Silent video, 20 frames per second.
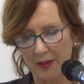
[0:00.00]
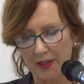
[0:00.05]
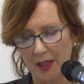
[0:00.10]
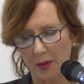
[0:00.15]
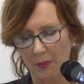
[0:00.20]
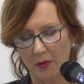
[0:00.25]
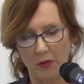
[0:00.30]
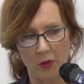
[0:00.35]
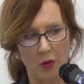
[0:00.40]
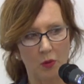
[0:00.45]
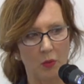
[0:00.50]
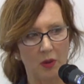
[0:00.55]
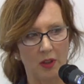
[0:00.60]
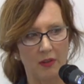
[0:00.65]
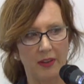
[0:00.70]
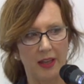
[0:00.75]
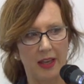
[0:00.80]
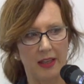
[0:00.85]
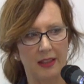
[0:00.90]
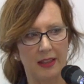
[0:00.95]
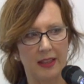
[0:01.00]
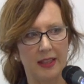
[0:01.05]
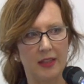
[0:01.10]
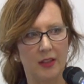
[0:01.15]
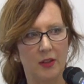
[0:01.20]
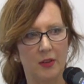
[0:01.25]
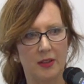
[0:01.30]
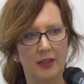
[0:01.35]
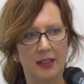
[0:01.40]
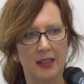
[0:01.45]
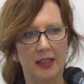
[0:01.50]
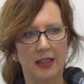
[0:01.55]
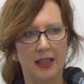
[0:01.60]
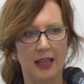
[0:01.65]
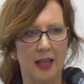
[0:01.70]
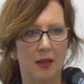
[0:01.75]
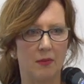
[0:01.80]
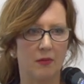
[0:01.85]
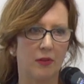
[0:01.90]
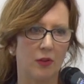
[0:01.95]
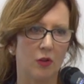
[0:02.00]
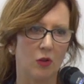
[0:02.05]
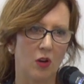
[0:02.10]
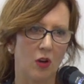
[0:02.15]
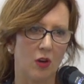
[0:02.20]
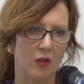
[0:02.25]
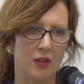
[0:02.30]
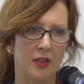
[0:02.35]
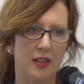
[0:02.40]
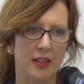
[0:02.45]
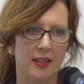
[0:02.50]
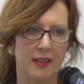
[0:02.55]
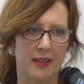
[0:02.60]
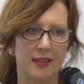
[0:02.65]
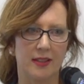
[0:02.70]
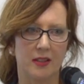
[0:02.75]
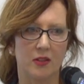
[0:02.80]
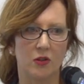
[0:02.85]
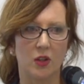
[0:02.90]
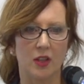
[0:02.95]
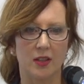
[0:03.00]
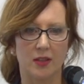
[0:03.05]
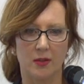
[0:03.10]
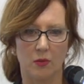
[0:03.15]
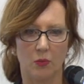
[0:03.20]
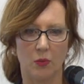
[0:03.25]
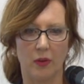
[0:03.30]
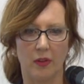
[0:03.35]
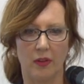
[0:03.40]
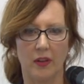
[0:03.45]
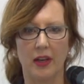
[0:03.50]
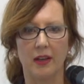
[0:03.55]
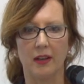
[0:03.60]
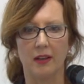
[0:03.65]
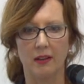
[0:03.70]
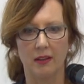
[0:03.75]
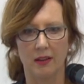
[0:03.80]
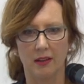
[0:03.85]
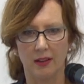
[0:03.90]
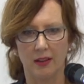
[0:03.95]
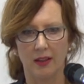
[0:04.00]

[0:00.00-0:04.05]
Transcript: of you will have had an EQC claim for your contents just within